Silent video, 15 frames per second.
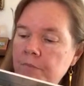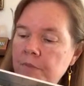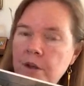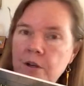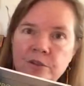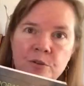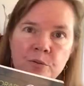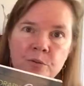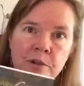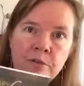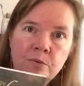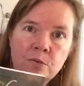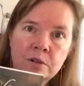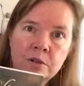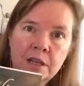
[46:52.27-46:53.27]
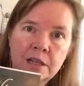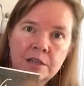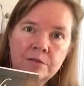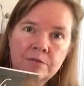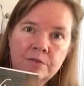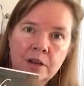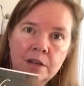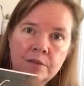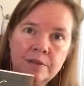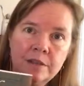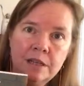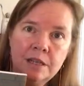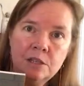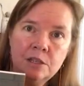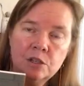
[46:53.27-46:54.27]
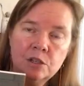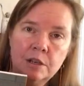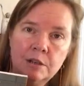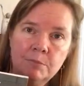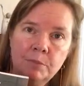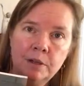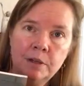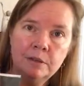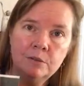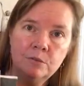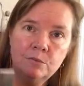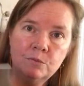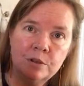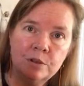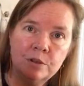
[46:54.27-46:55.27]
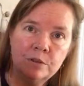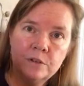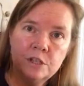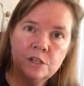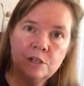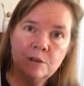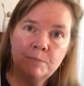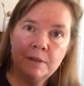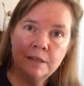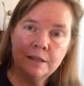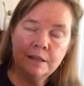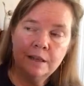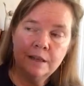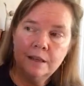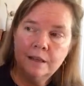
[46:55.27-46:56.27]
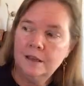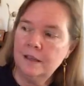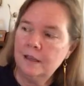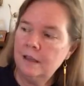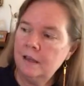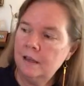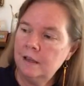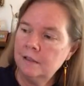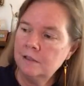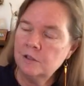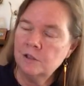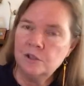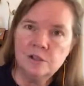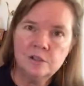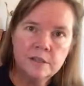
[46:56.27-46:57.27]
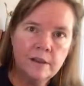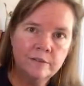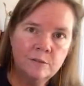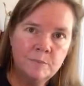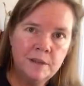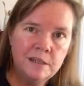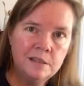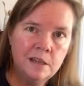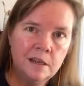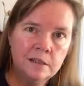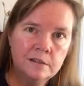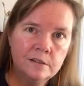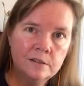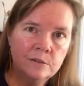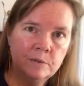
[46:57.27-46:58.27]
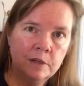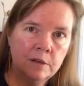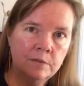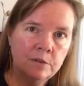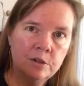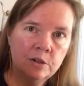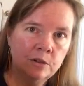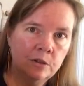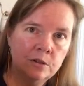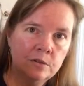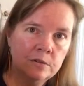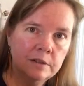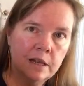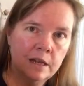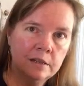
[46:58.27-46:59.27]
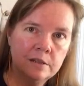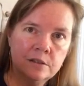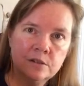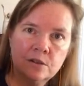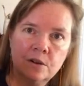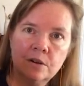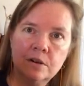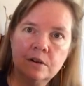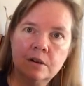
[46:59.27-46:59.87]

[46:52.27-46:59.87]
they are $24.95 each, but with free shipping. And so you just have to pay taxes, whatever your local taxes are